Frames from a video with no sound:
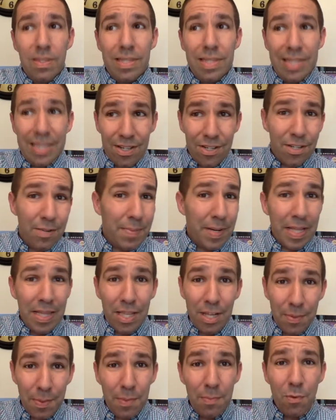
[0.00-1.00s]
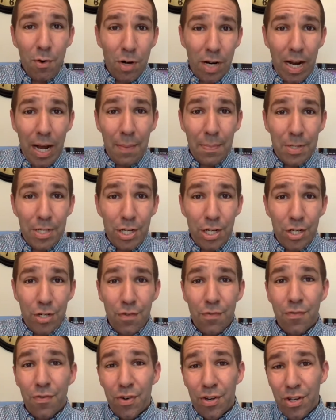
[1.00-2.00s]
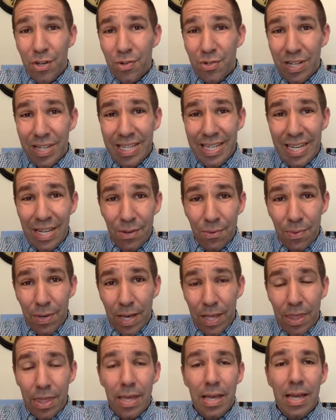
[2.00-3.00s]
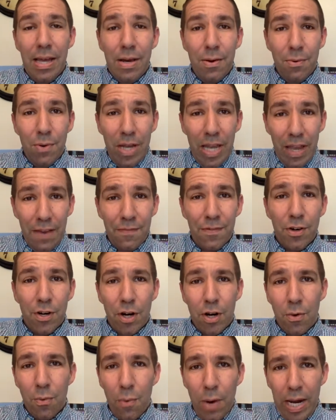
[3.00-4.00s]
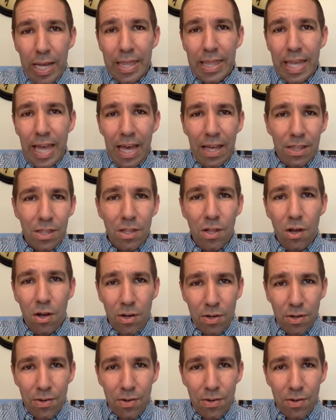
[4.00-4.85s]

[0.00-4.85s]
There's going to be a little bit more competition for you to deal with if you're going to wait that long.